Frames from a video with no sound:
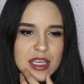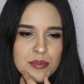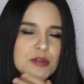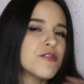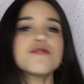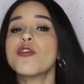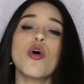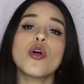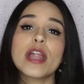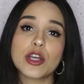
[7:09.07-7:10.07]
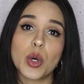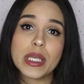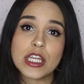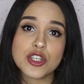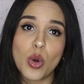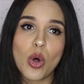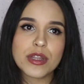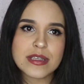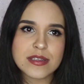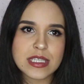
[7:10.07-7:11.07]
before like going into all
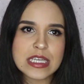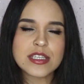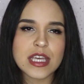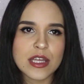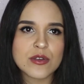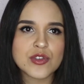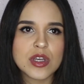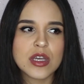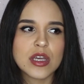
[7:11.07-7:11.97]
these details,